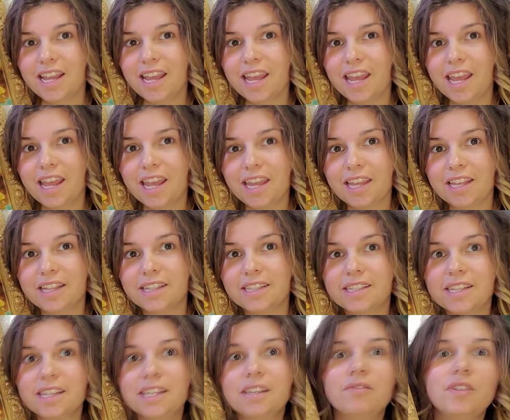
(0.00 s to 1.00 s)
in
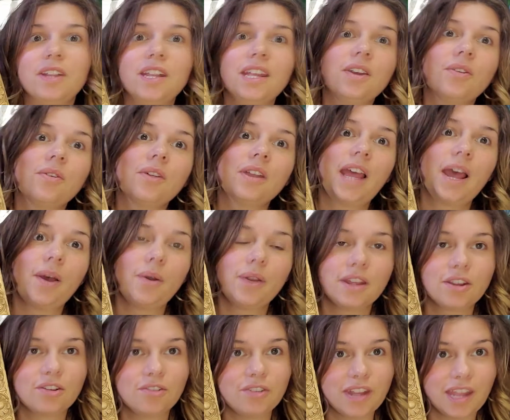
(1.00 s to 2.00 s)
seeing a video on how I
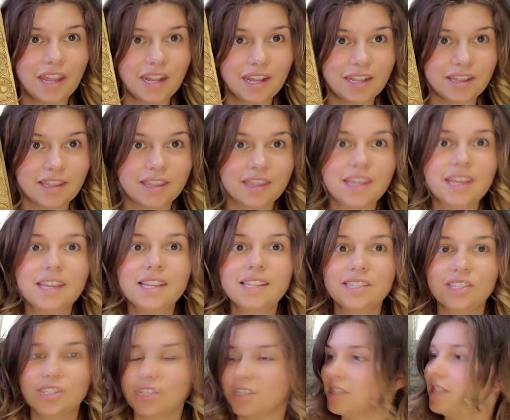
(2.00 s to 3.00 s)
created this,
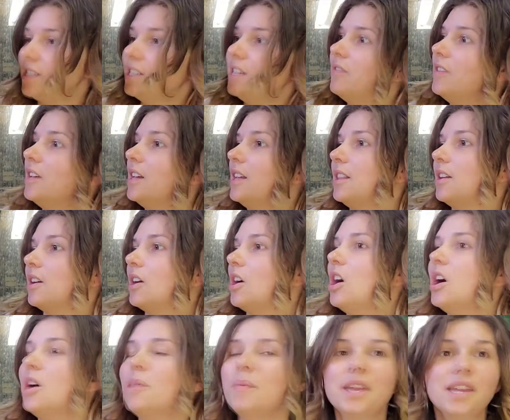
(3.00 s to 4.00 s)
just leave it in the
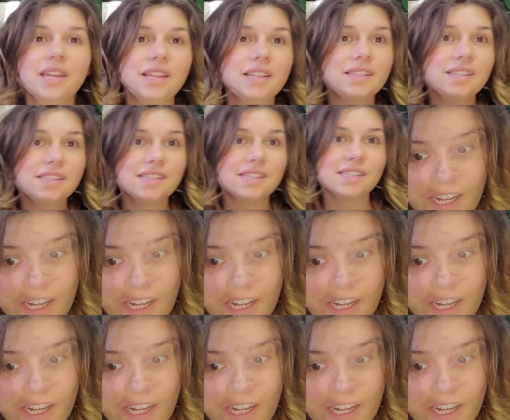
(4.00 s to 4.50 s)
comments.